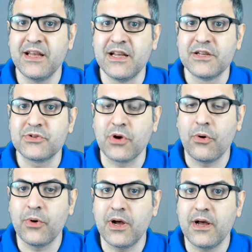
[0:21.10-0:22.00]

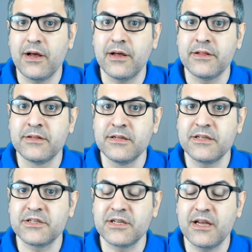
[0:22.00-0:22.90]
So this
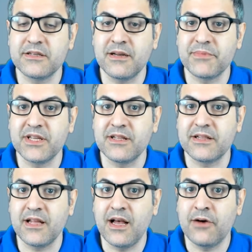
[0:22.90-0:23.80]
is something
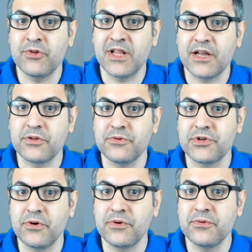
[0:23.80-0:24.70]
that I would like to
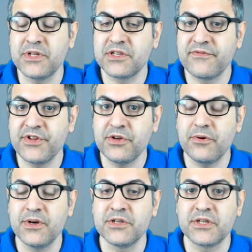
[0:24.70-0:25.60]
show you. This
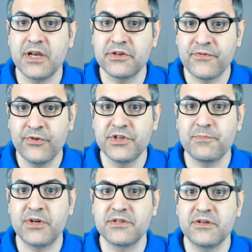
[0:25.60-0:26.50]
video is fully
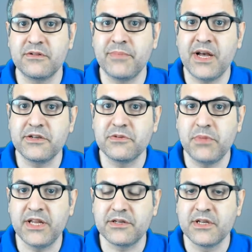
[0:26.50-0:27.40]
sponsored by
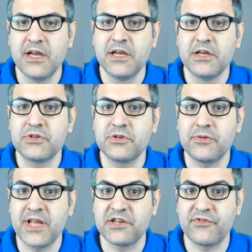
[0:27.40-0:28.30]
Splynx, so
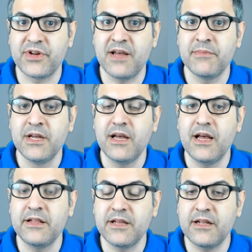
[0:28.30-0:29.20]
thanks for them.
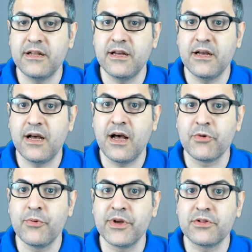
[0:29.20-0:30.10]
And then I'm
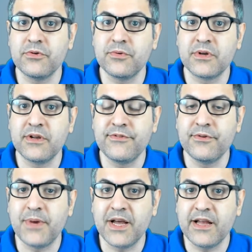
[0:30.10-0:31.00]
going to give you
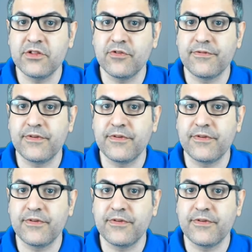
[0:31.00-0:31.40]
by end of